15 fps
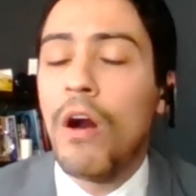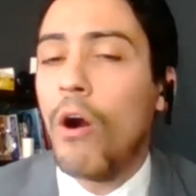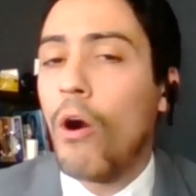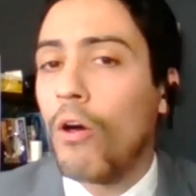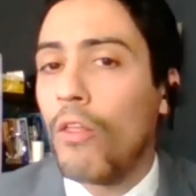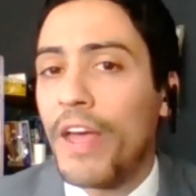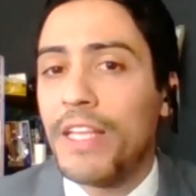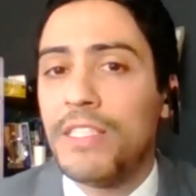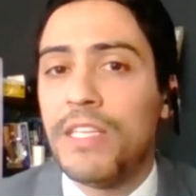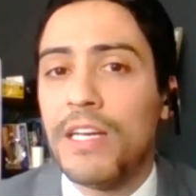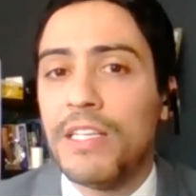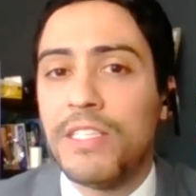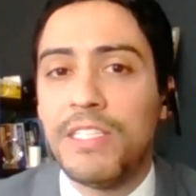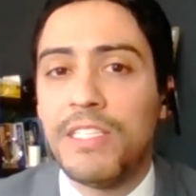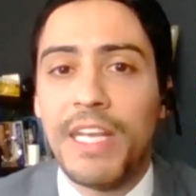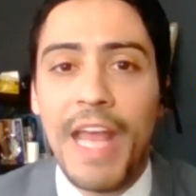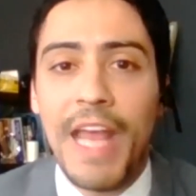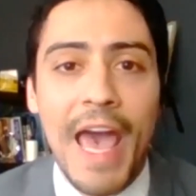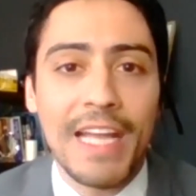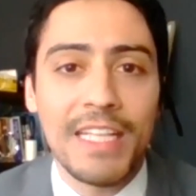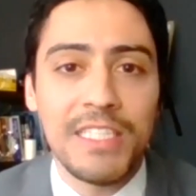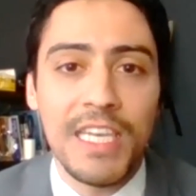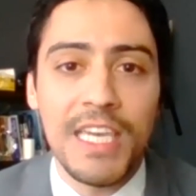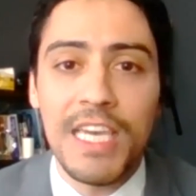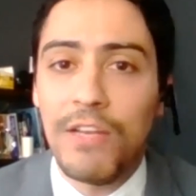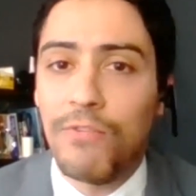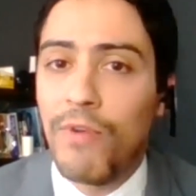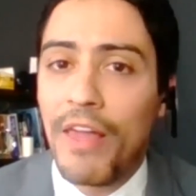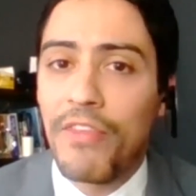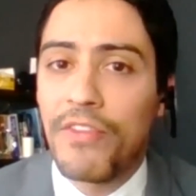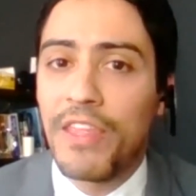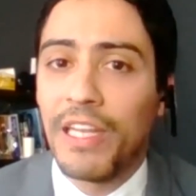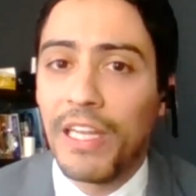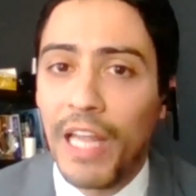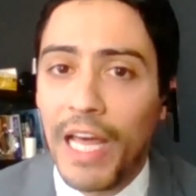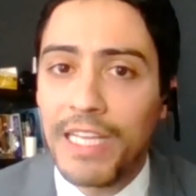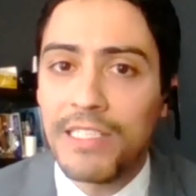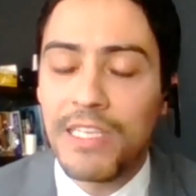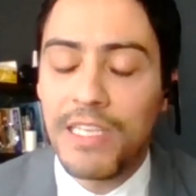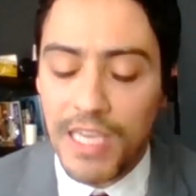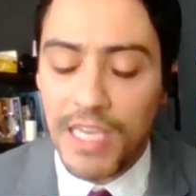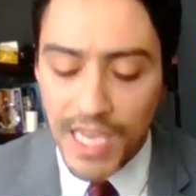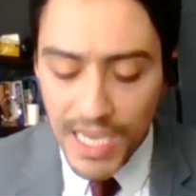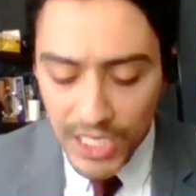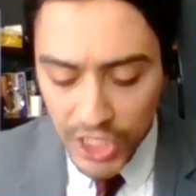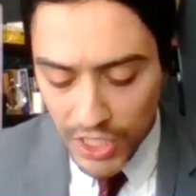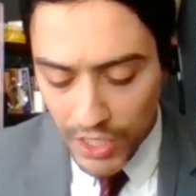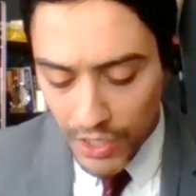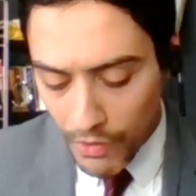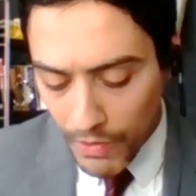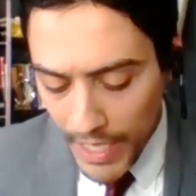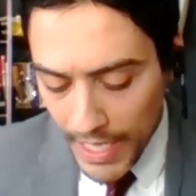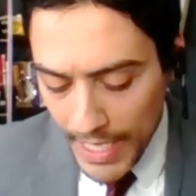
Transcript: all that does is it adds heat rather than light to the issue.